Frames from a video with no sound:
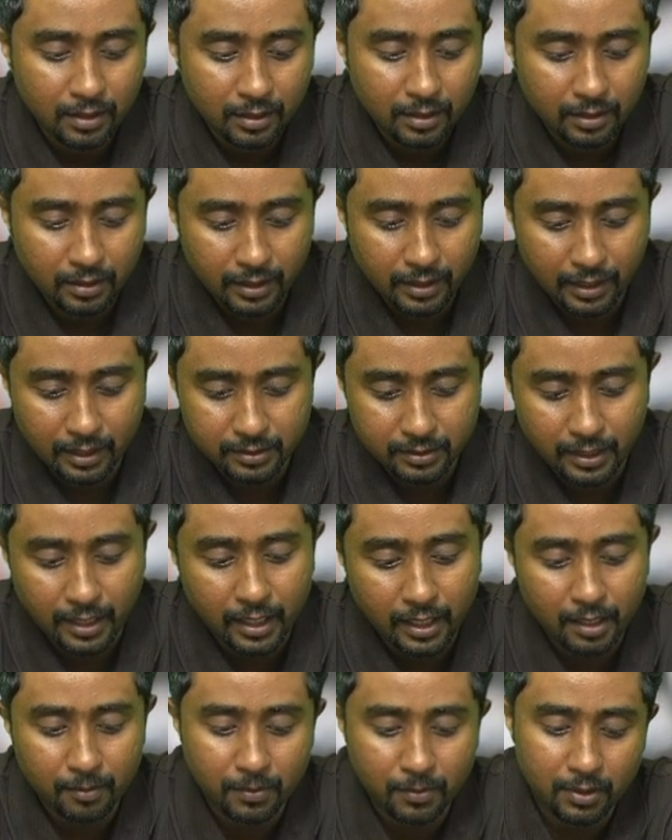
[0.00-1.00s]
they are saying
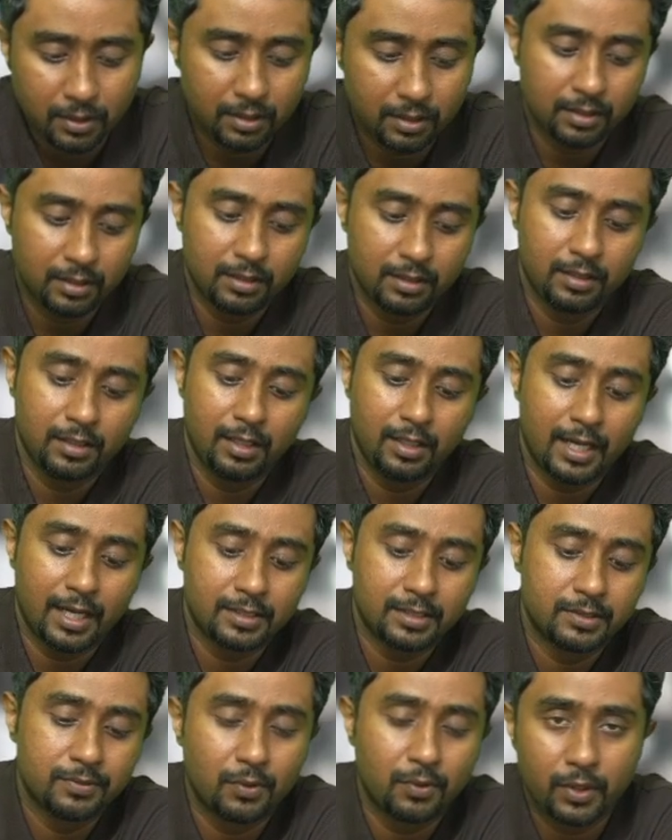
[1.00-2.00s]
about
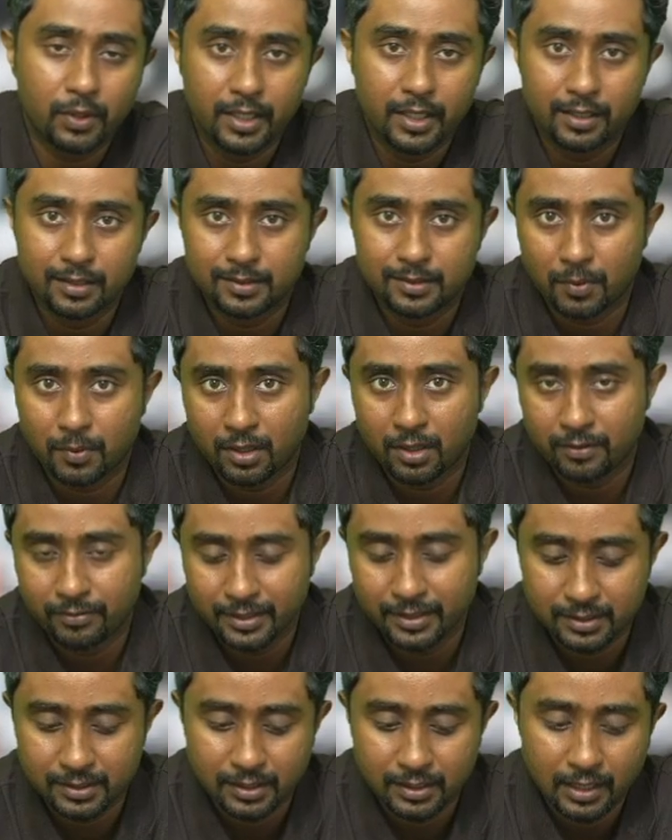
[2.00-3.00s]
last 4 years
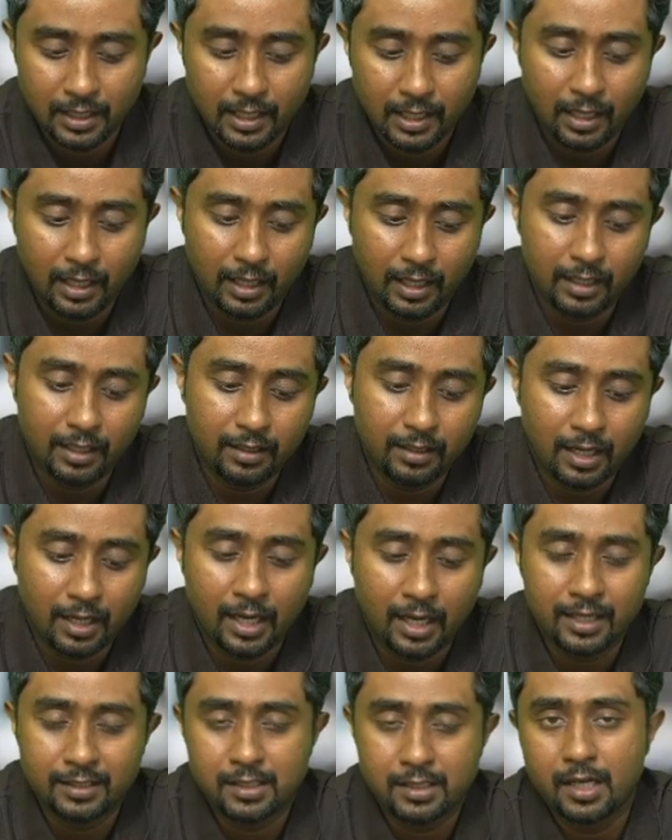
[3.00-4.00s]
profits and
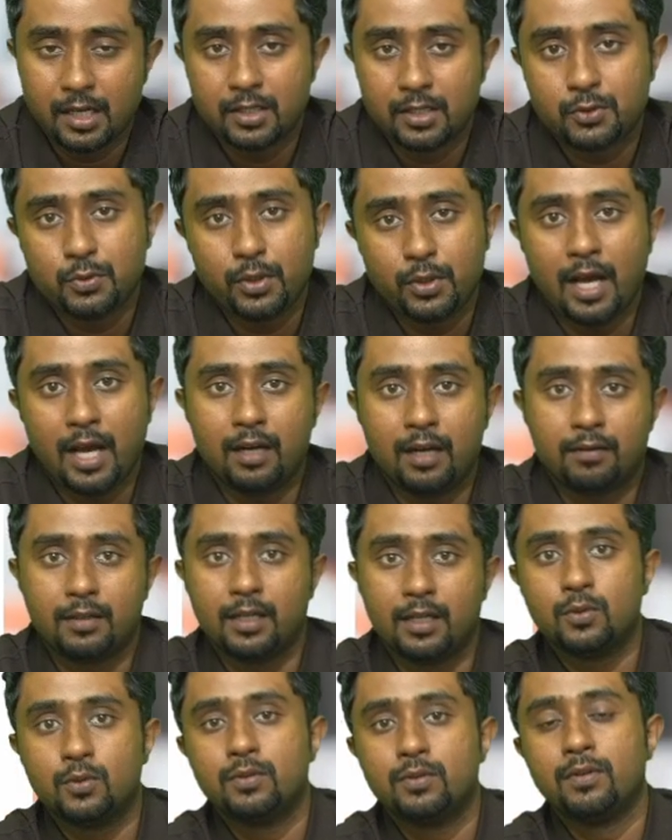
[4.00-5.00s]
asking us to
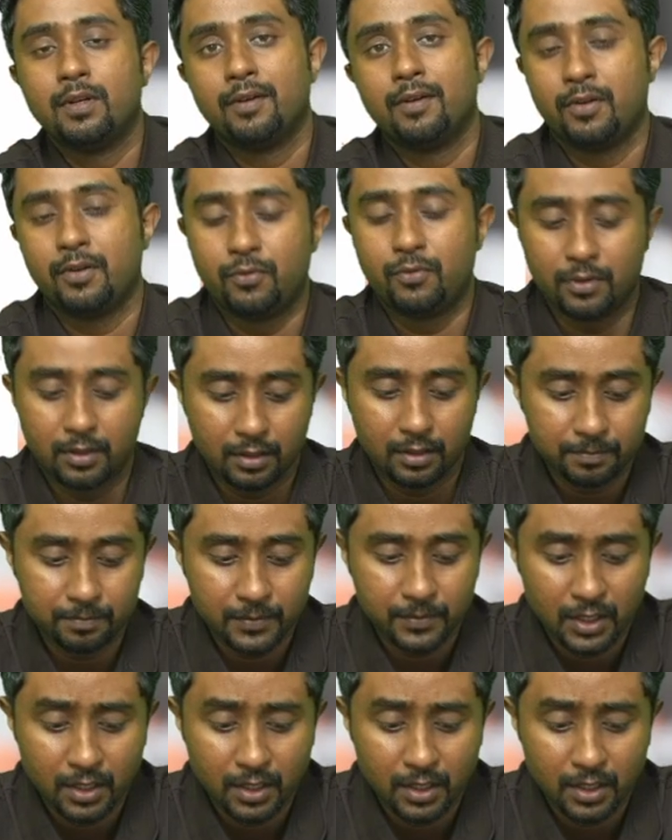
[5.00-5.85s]
calculate goodwill of a firm